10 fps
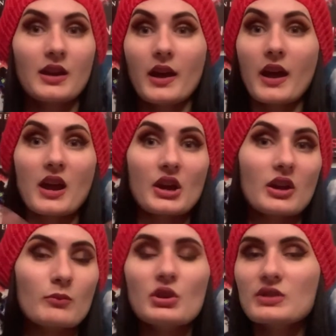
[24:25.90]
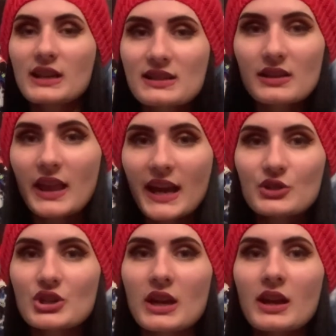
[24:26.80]
a good music
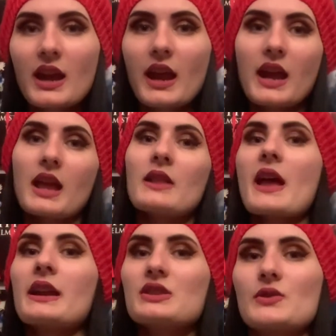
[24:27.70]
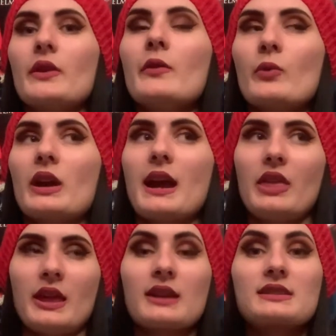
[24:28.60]
selection. And that is sort of where I
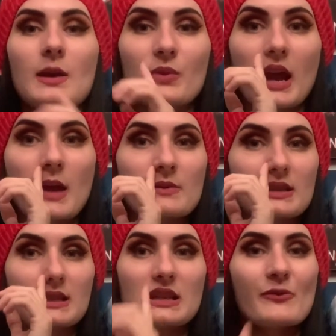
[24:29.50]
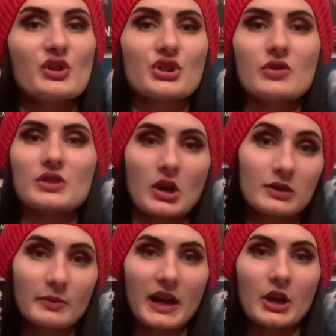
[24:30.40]
think sometimes the TV shows are
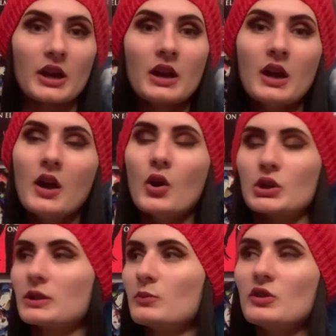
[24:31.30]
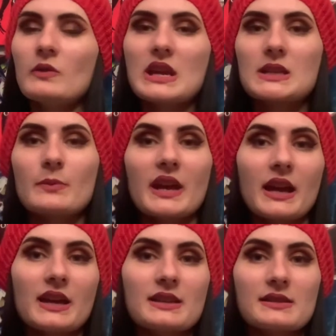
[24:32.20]
better, or the movies,
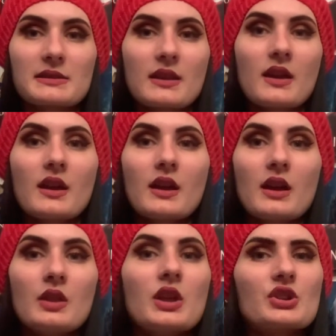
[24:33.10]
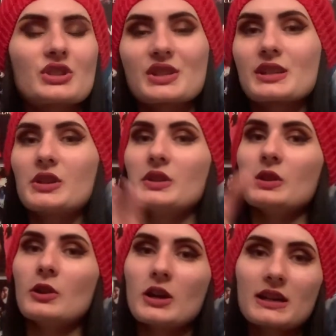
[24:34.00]
because there's just certain
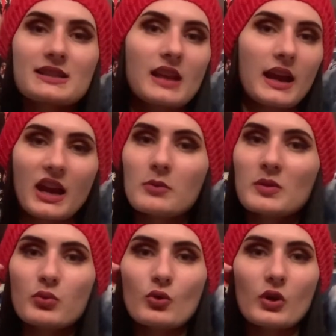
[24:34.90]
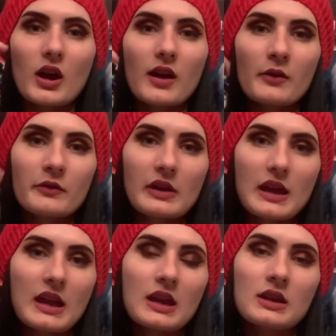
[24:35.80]
looks that can't be pulled off
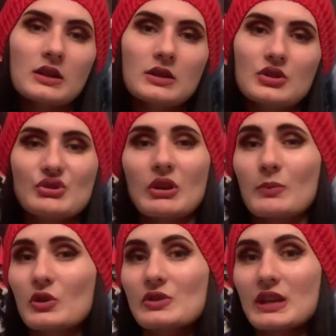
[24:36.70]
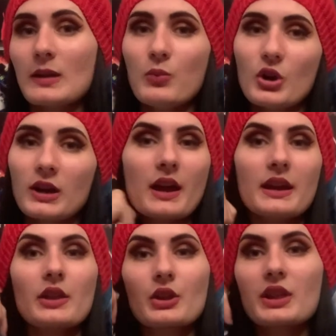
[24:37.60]
in descriptors in a book.
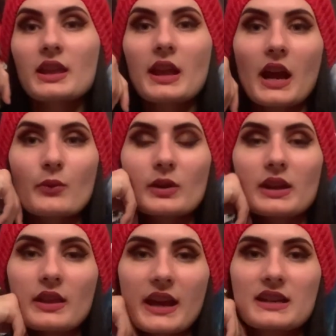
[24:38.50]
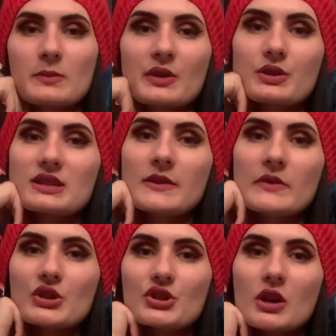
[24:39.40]
Another thing that I really liked about the
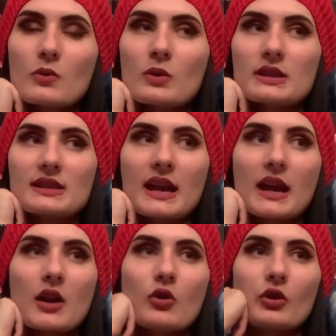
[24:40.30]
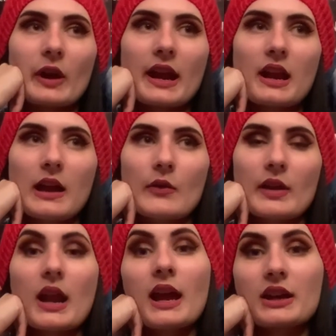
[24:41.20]
TV show was how great of an
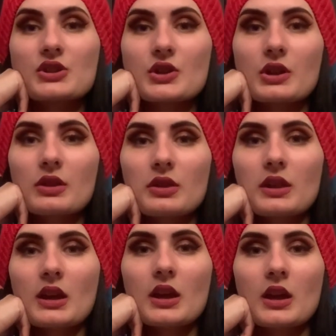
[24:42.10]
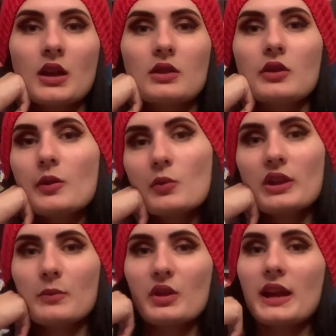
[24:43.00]
actor the little boy
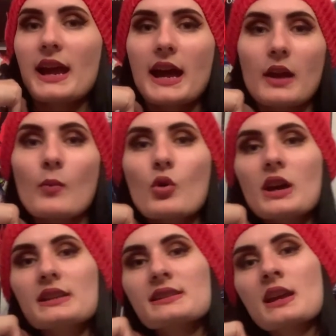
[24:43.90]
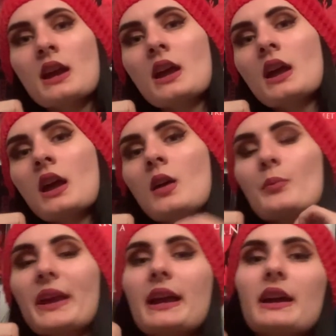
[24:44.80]
that played Adam was,
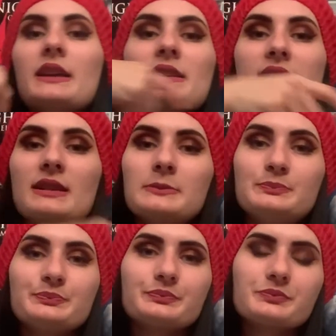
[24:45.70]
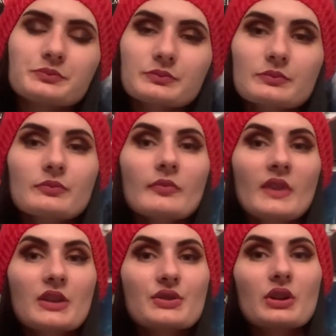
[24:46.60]
because
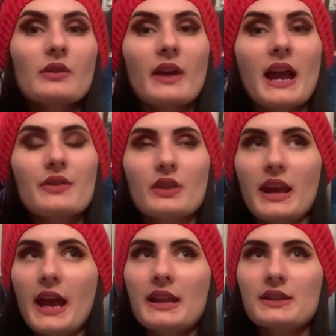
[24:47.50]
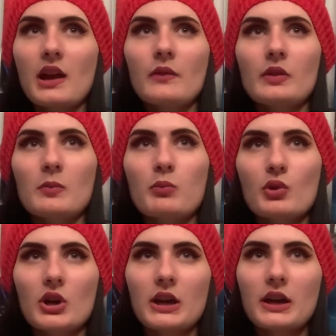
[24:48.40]
sort of at the end of the
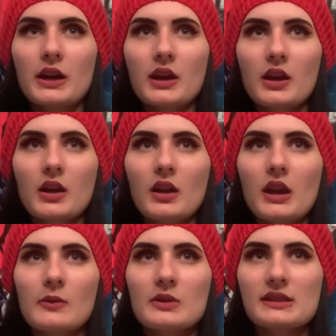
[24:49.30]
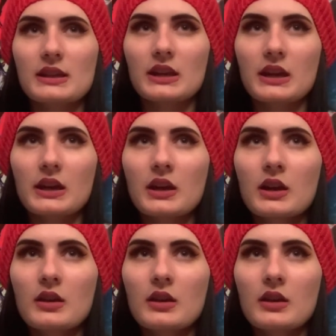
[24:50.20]
book, it was like,